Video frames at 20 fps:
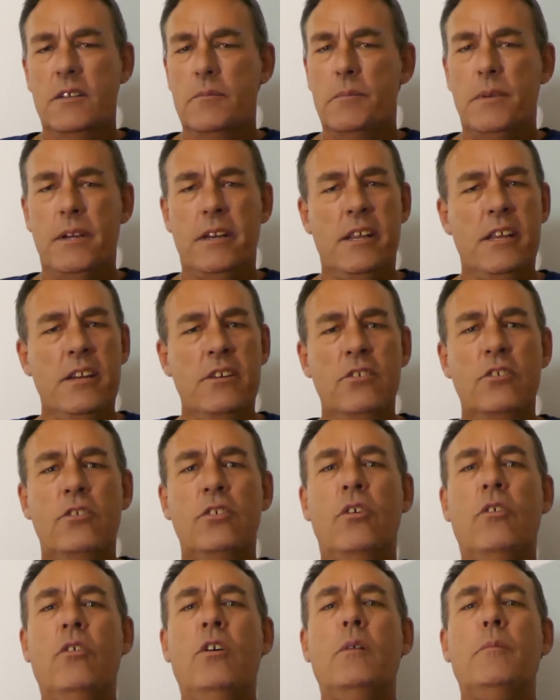but in
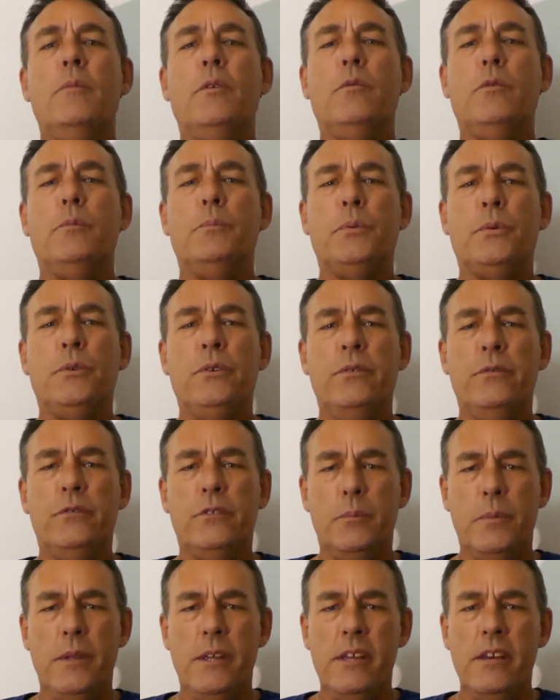time it would prove
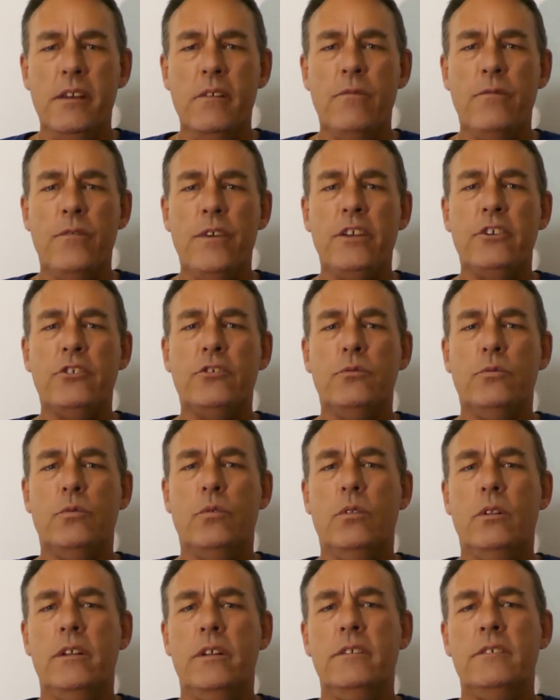to be
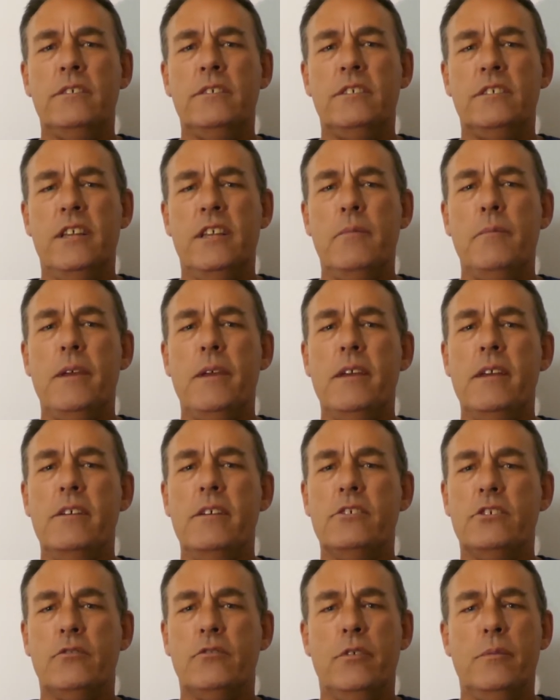ineffectual in stemming
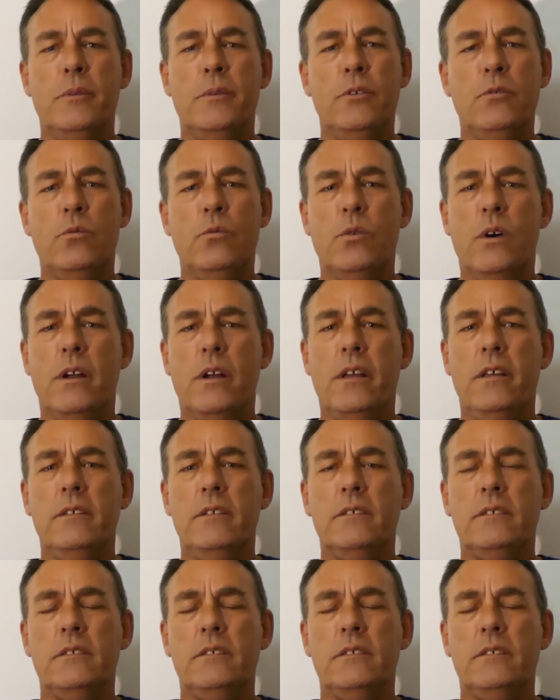his criminal ways.